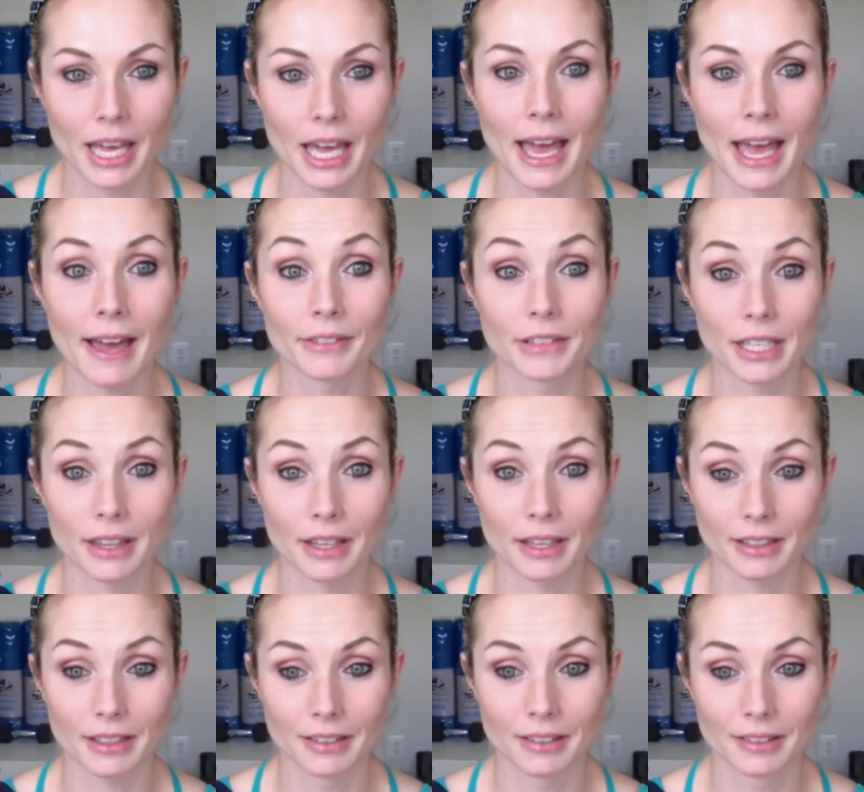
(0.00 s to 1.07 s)

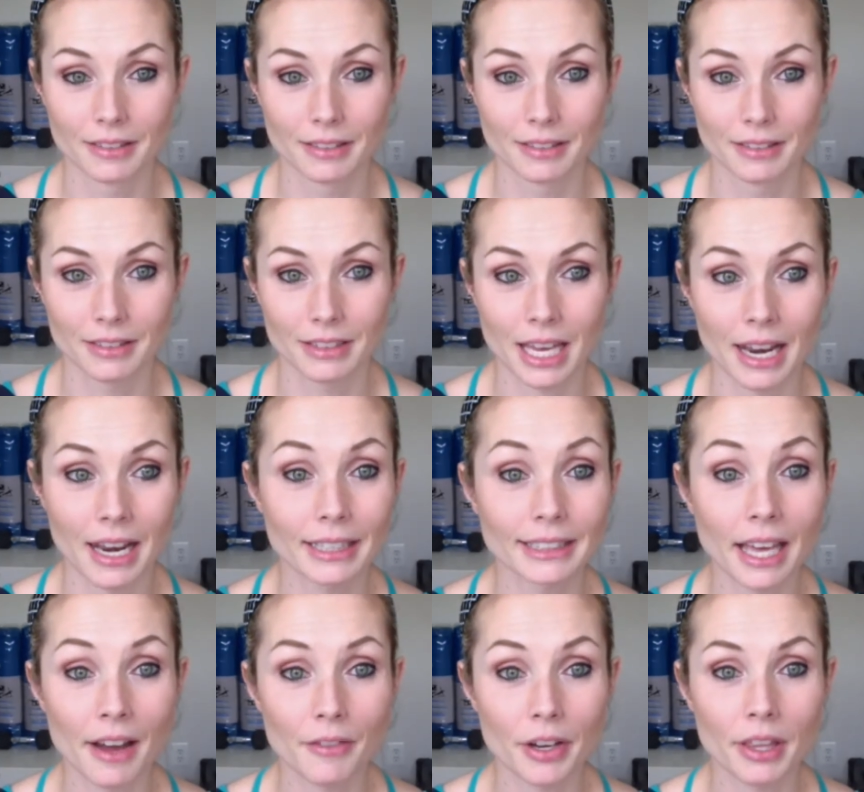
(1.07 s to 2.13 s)
Everything. 10x
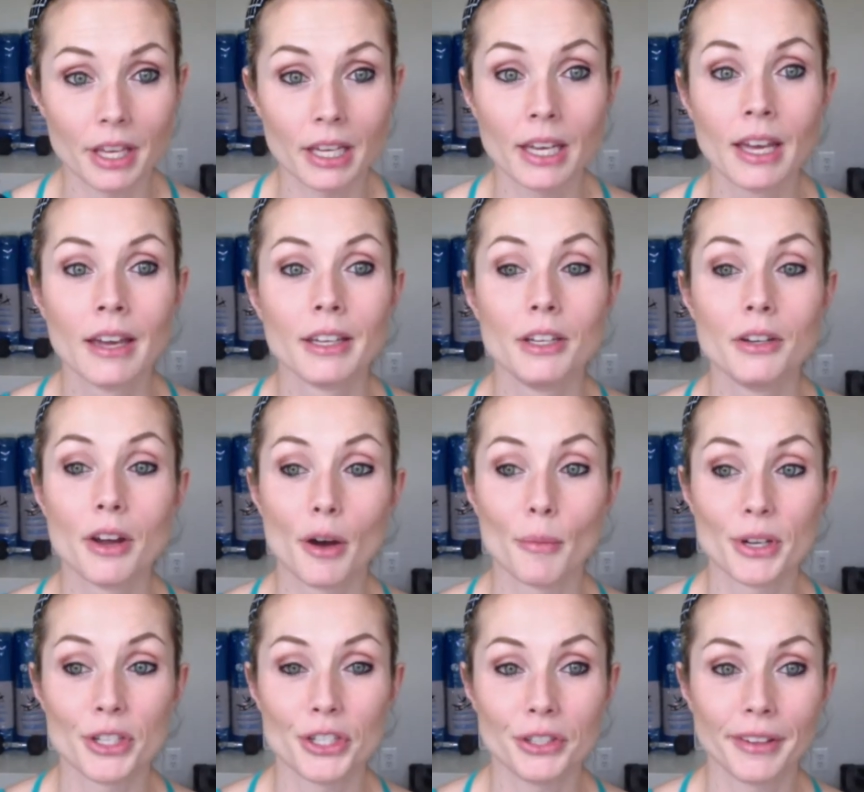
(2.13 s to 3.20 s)
everything. You know how
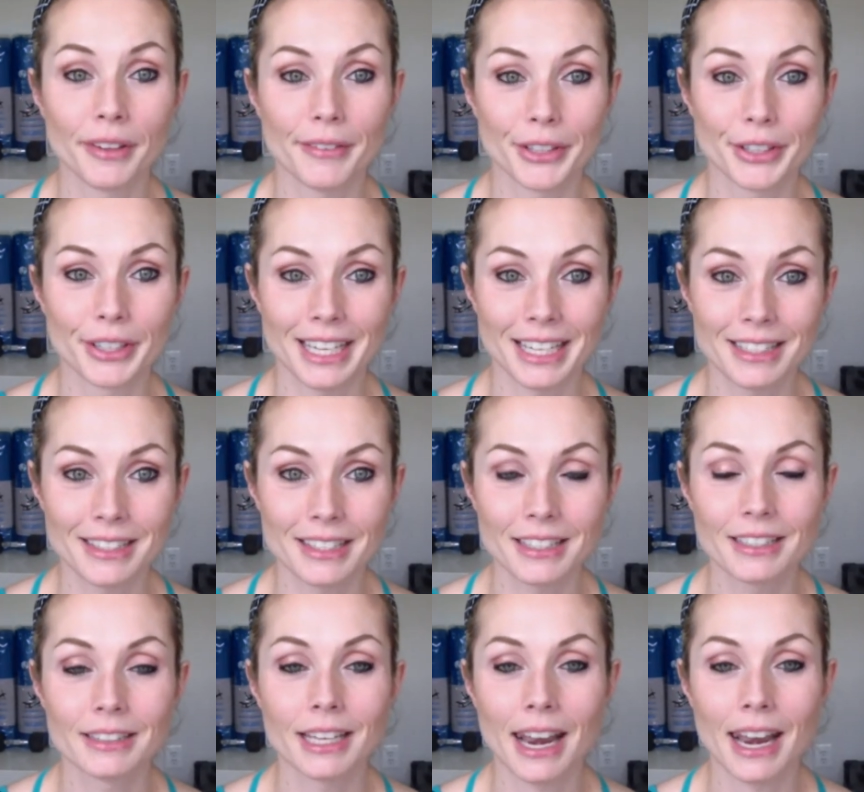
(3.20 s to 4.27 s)
much you love your kids?
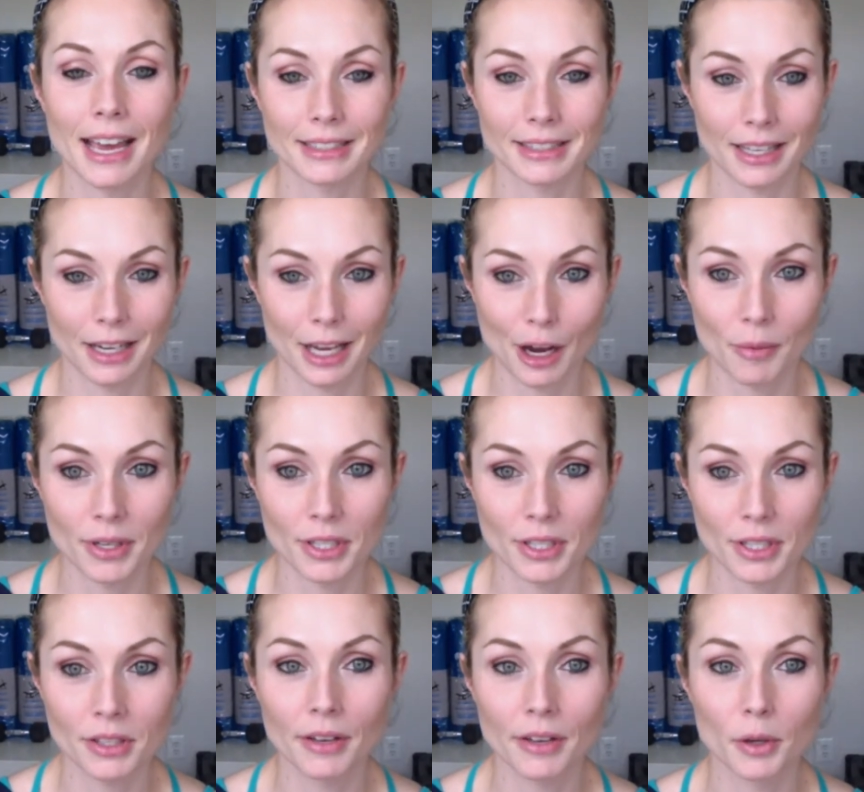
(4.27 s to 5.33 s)
10x it. How much
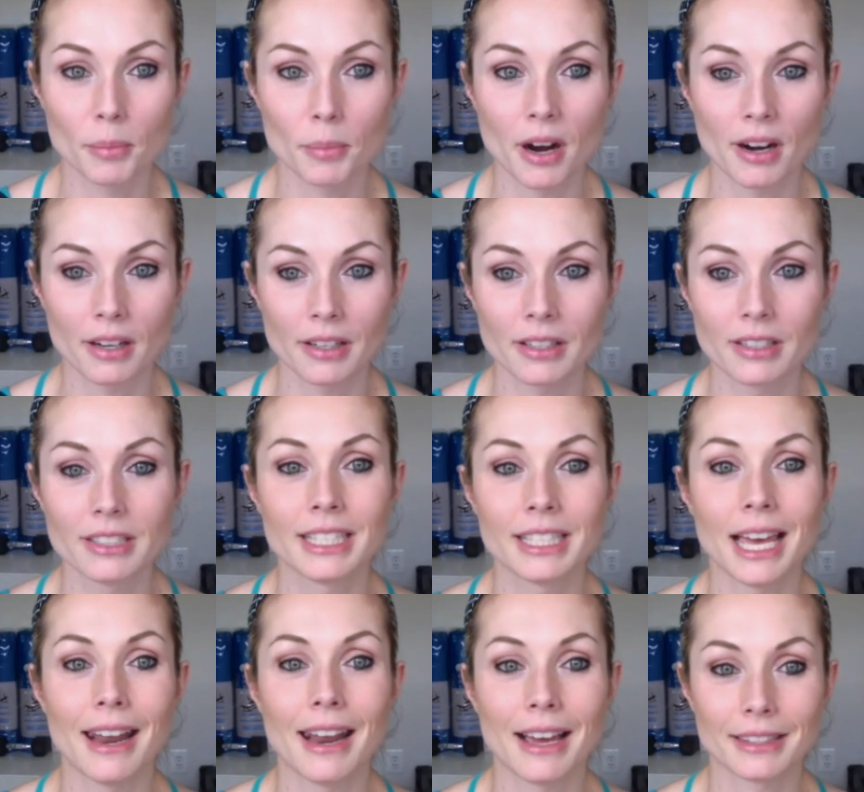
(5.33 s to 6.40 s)
you love your partner?
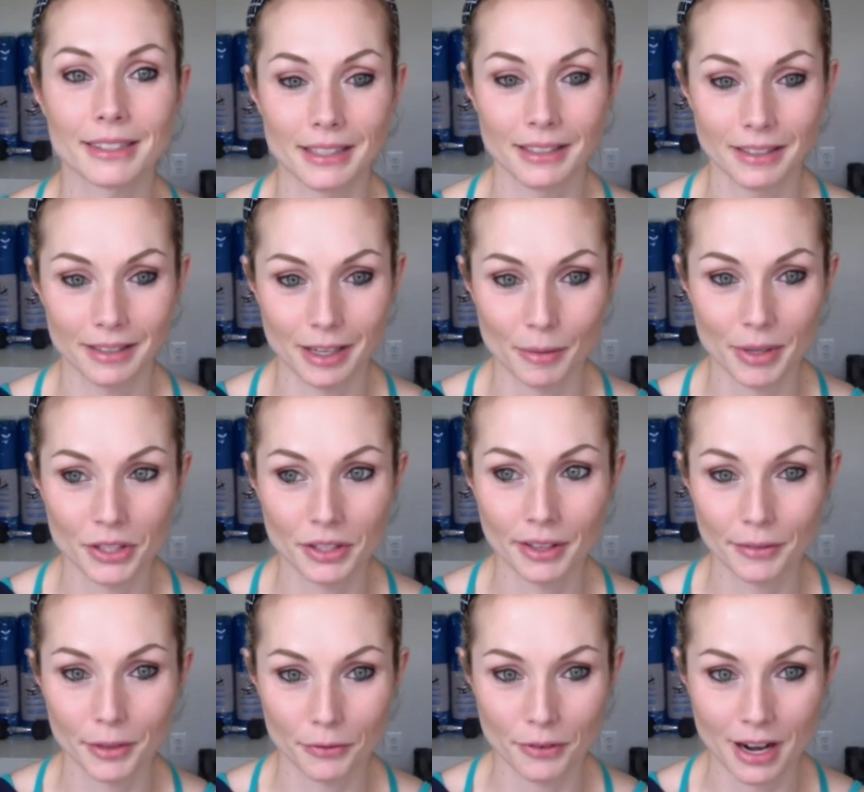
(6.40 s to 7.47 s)
10x it. How much you love
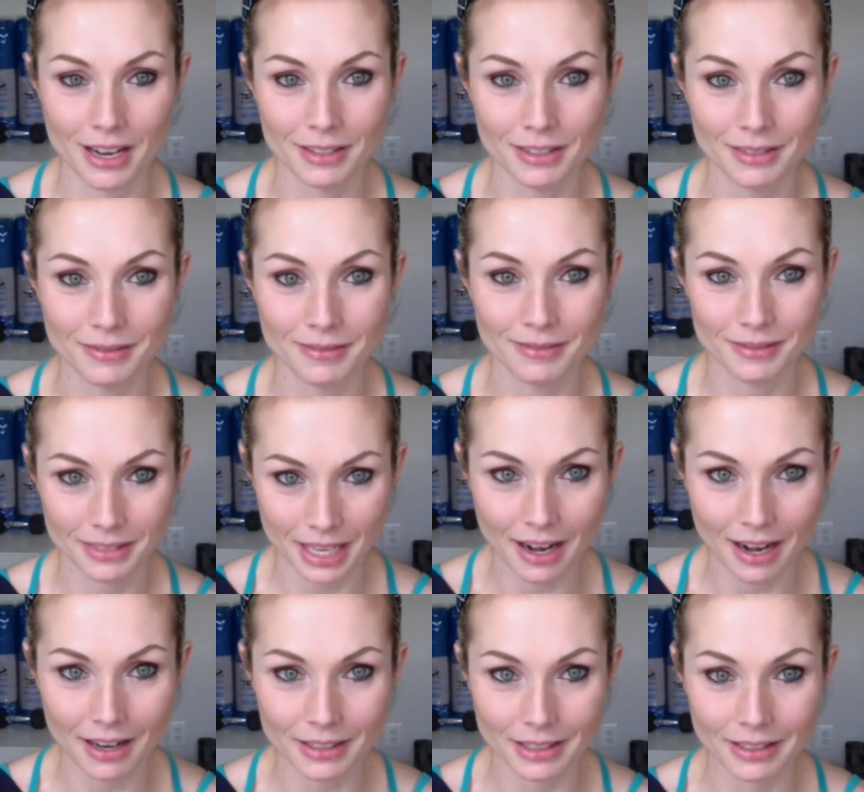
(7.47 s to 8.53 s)
your friends?
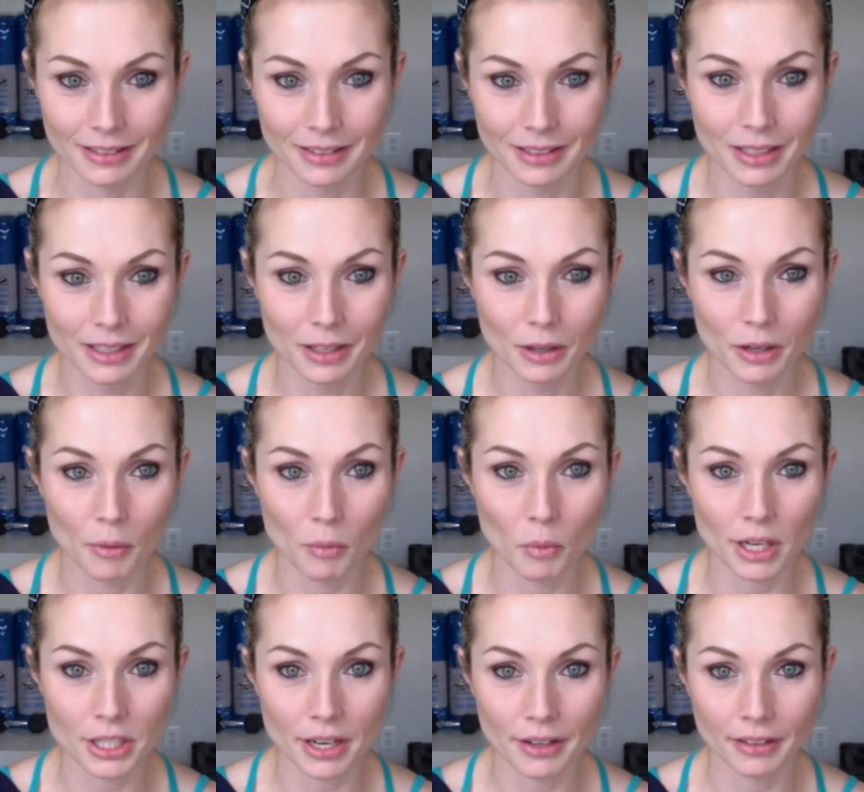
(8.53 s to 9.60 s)
10x it. And
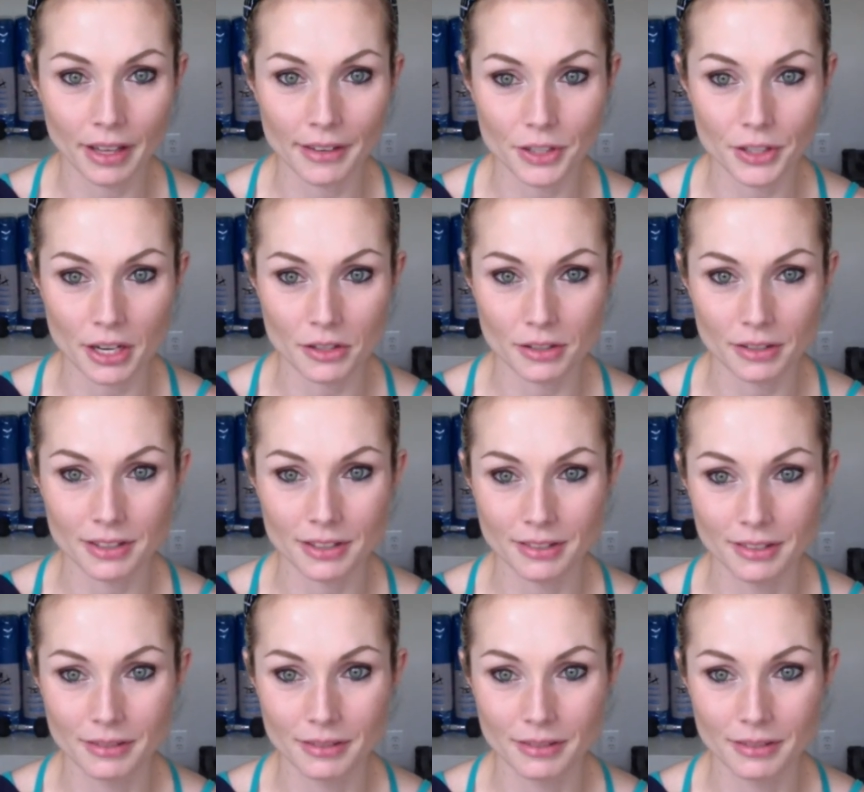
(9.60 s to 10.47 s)
watch how your life changes.